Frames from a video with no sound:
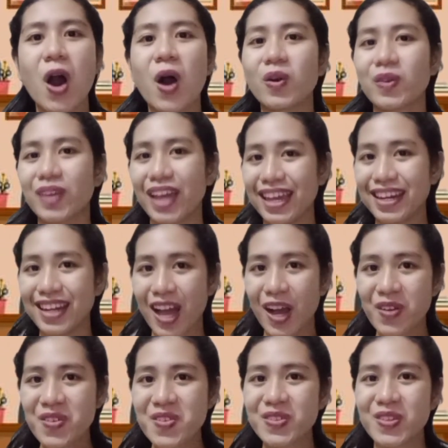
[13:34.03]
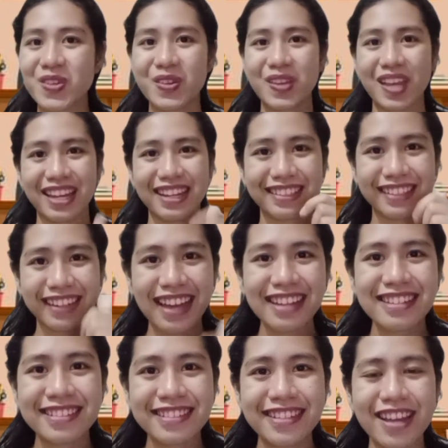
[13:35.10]
Okay, now, do you get it,
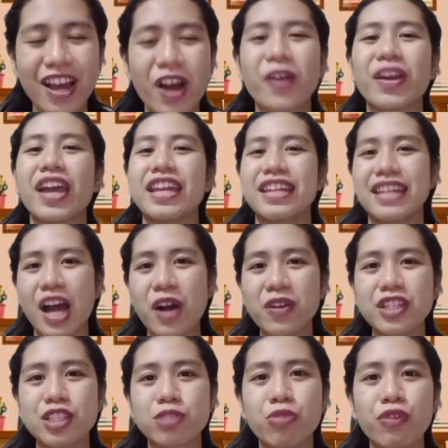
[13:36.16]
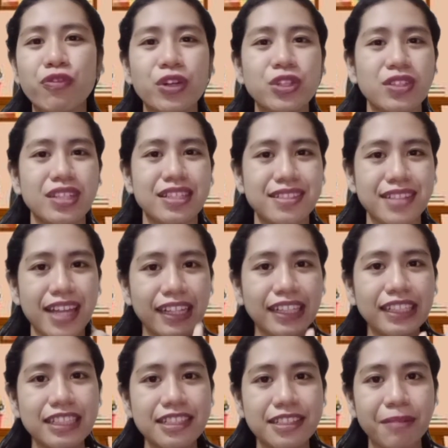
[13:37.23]
class? Okay, now let's move on to the
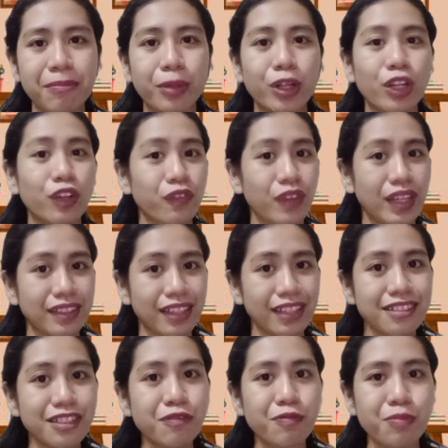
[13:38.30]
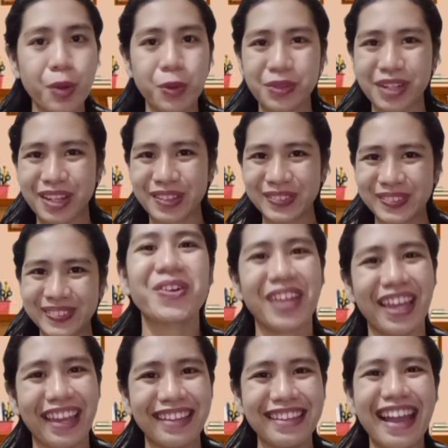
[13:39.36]
second example of intensive pronoun.
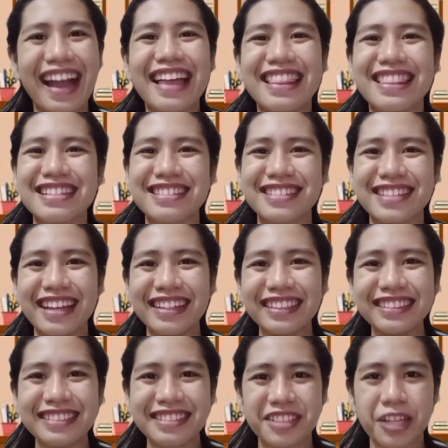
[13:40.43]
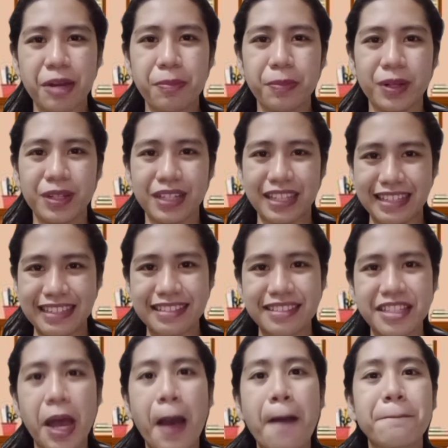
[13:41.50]
Okay, the second example
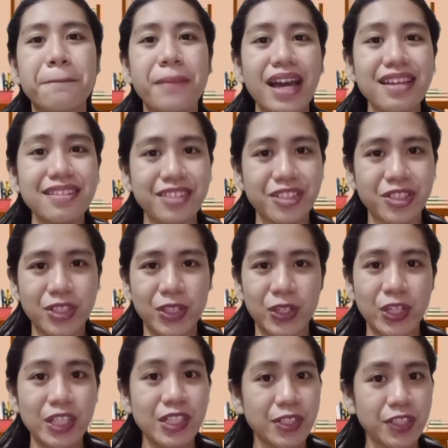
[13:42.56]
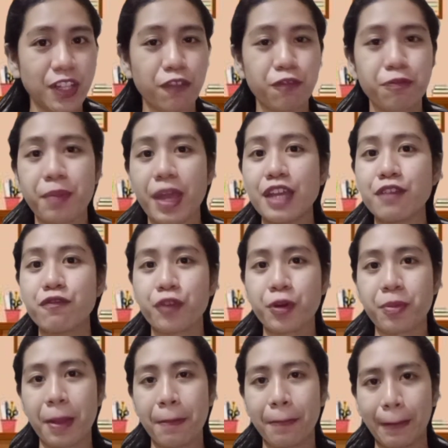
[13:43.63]
is my sister herself paid for
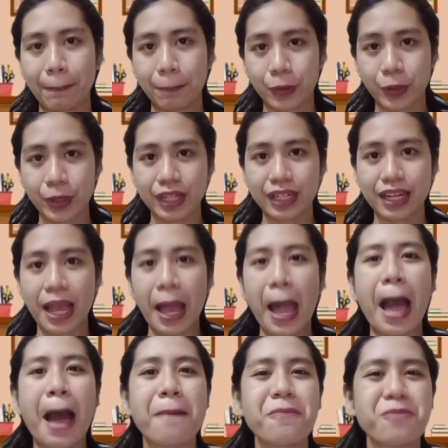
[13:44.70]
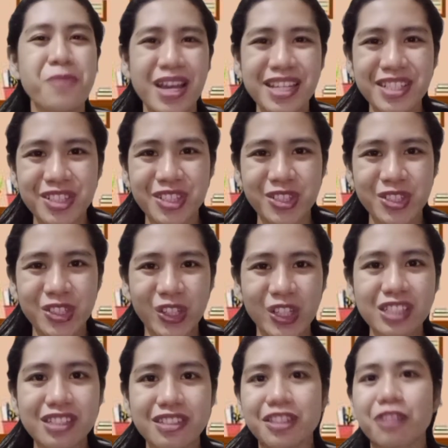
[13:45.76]
my popcorn. My sister
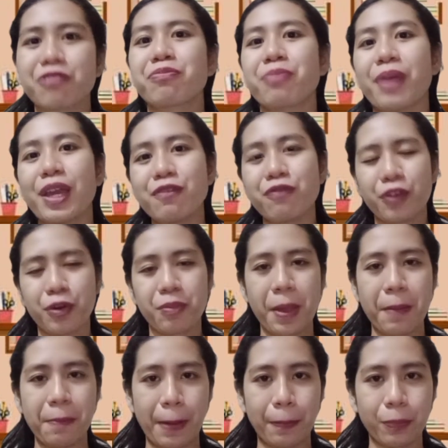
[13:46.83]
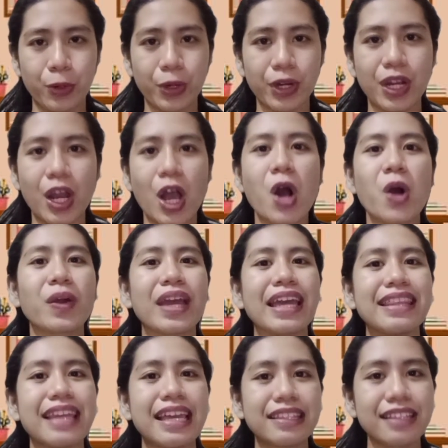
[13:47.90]
herself paid for my popcorn. Okay,
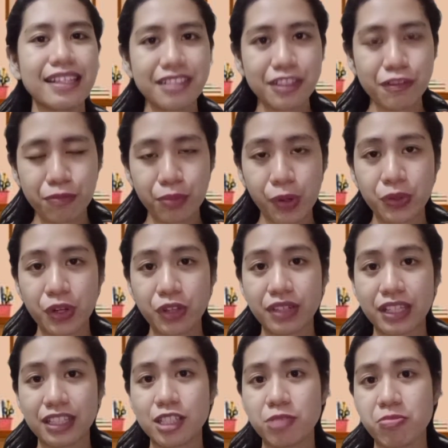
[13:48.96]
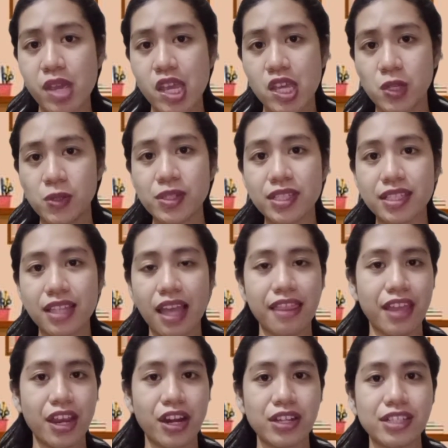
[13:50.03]
the intensive pronoun that is being used
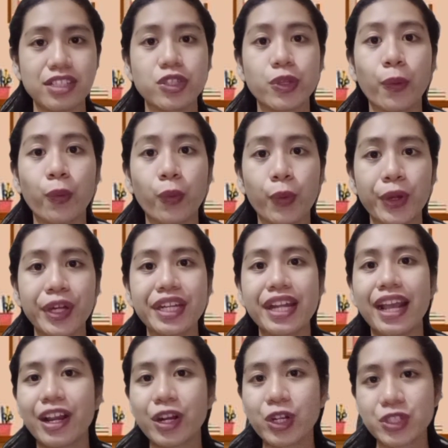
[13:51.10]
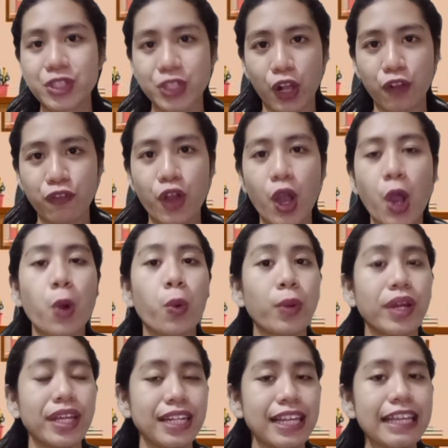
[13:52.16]
there is the word herself,
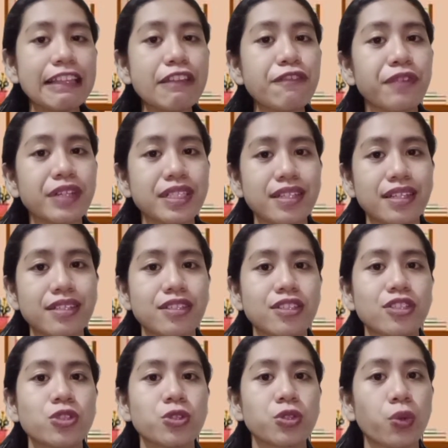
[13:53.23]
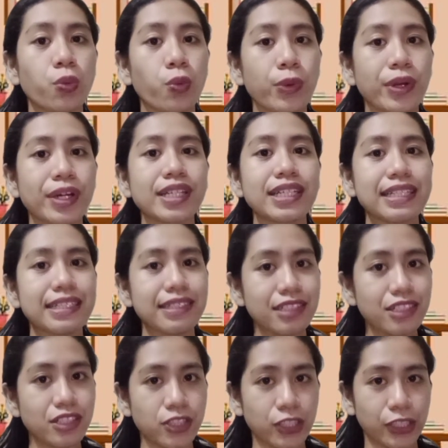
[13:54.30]
wherein it emphasizes to the word
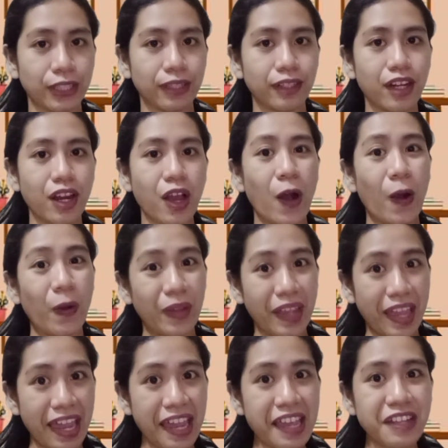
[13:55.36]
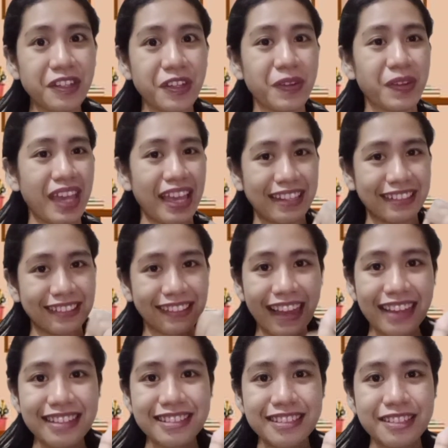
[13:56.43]
sister. Okay, do you get it,
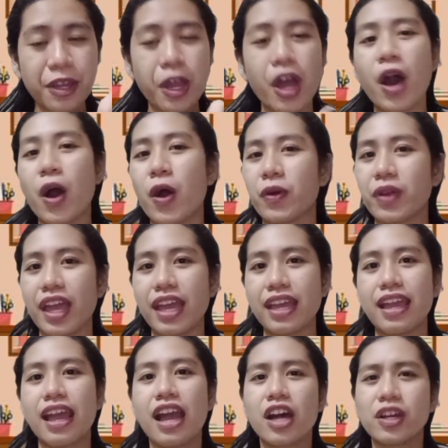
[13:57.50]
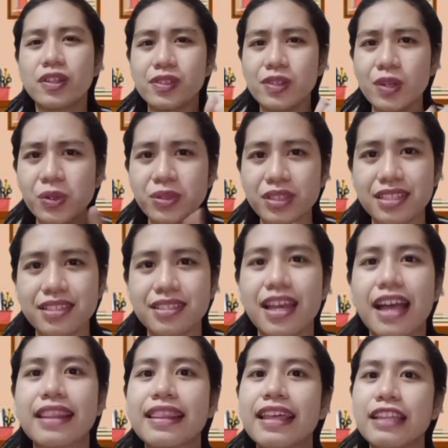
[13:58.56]
class? Okay, notice
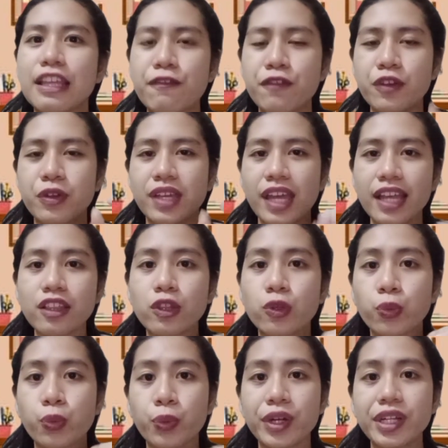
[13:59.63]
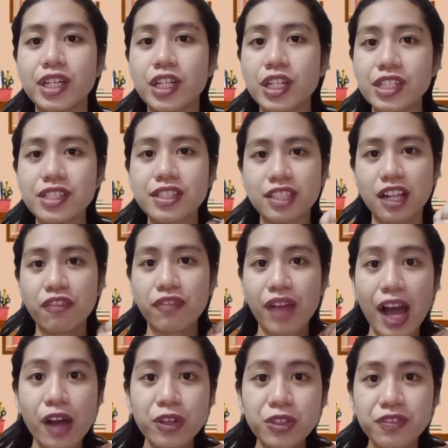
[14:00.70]
that if you get the word herself
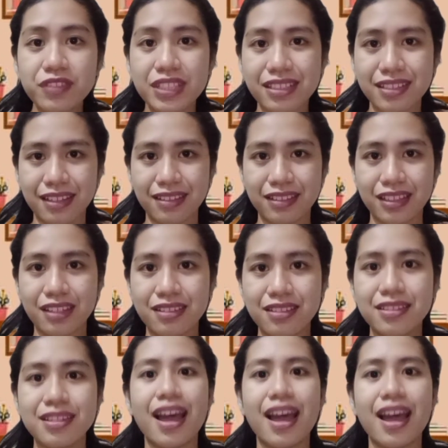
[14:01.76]
out of the sentence